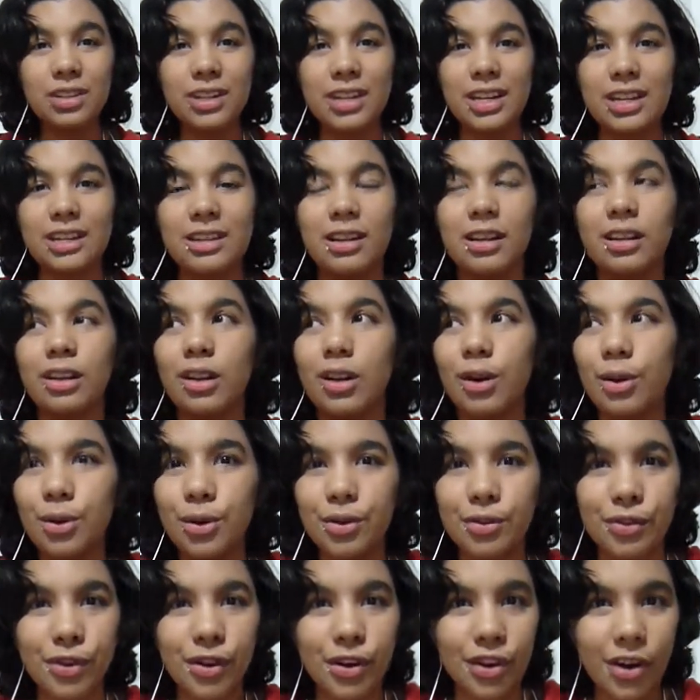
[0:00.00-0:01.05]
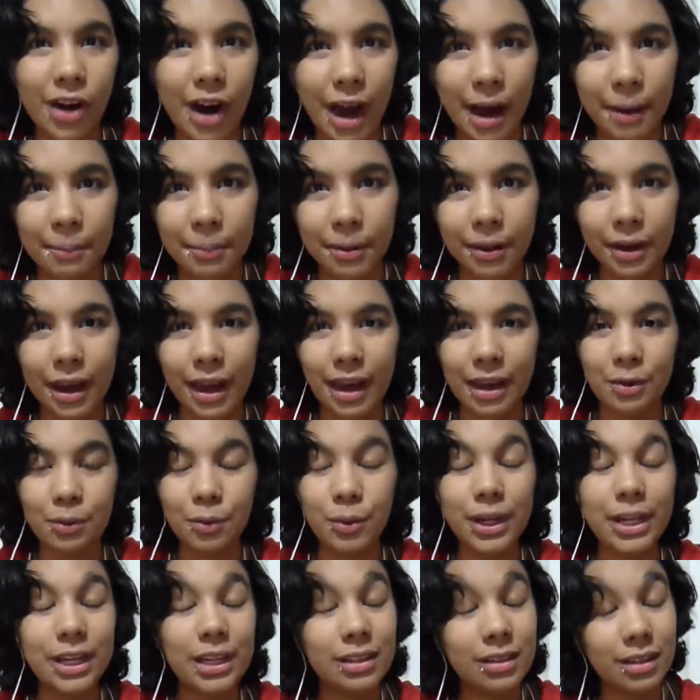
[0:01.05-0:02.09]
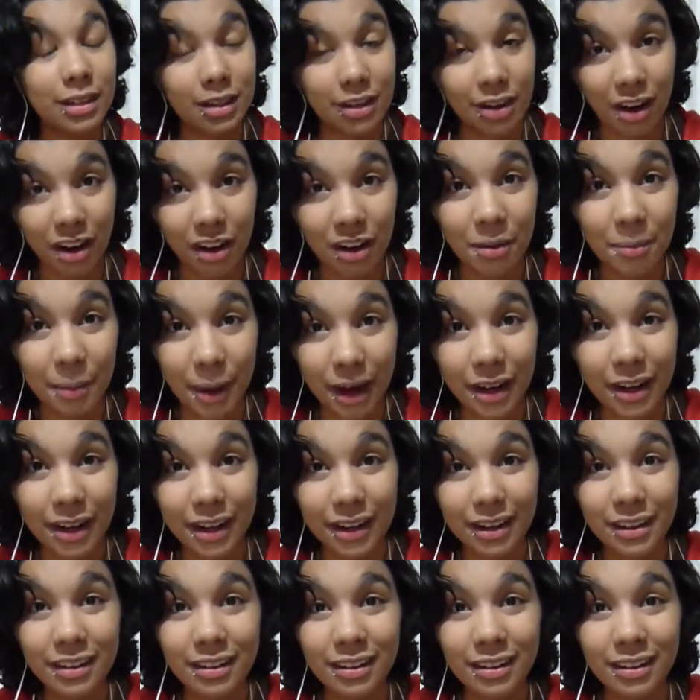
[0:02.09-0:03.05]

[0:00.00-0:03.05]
is a load of crap, and we need to talk about it.